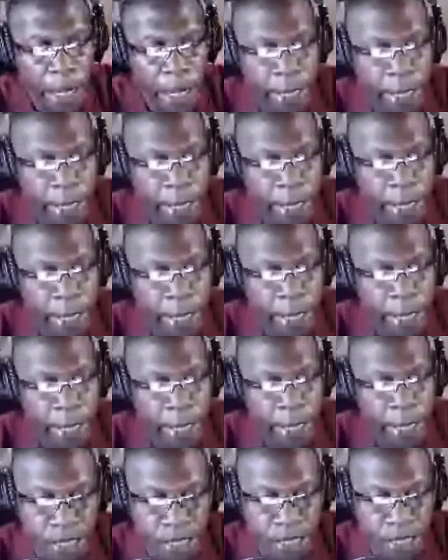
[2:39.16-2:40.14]
Now,
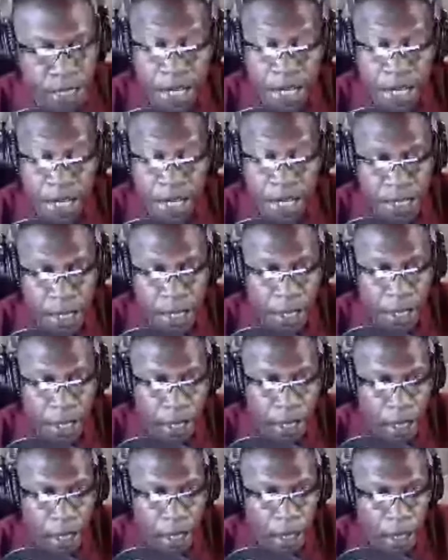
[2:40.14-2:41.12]
because of this,
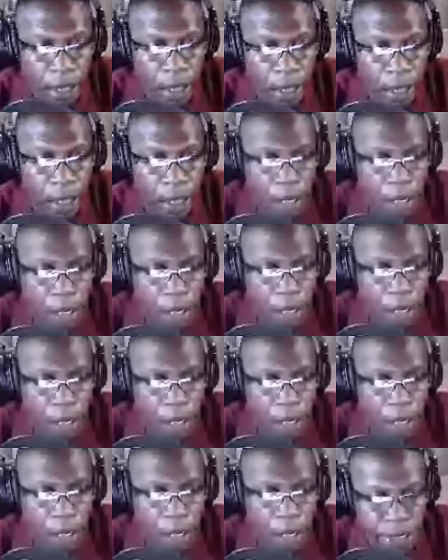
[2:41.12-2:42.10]

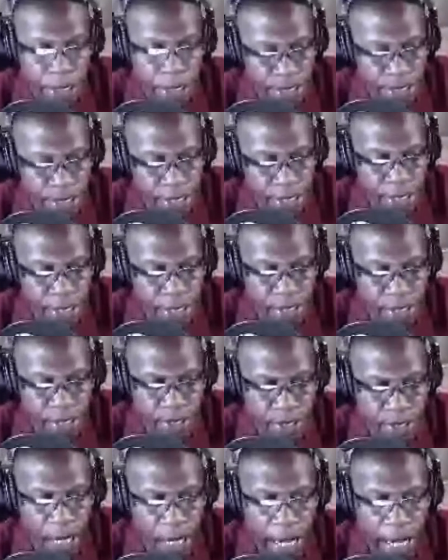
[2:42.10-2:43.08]
American descendants of
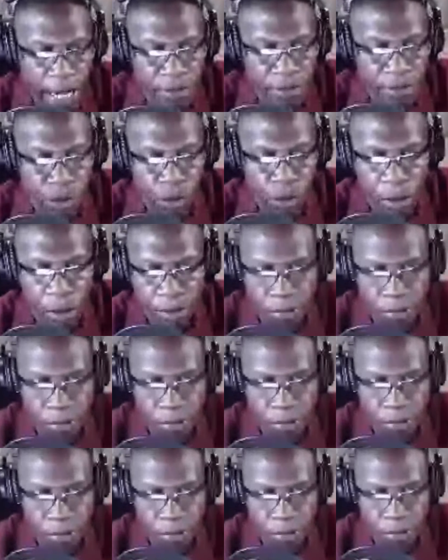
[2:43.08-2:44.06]
slaves or
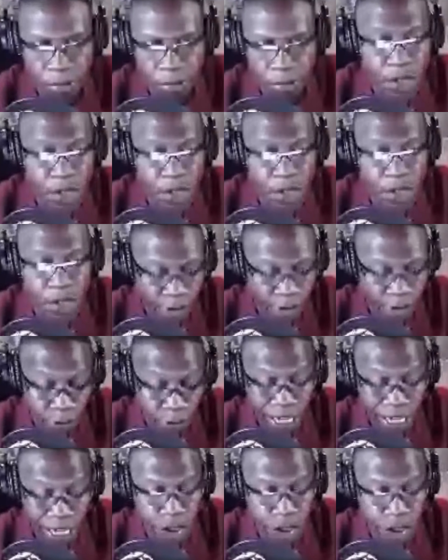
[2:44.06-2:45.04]

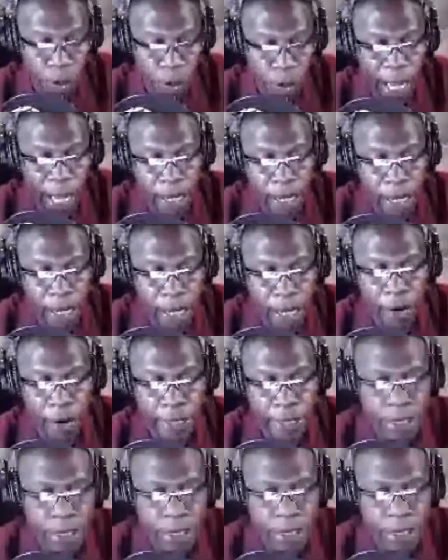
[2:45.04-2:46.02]
foundational Black
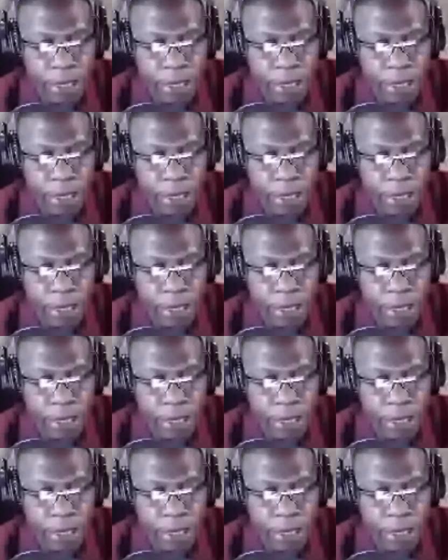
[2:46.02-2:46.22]
Americans,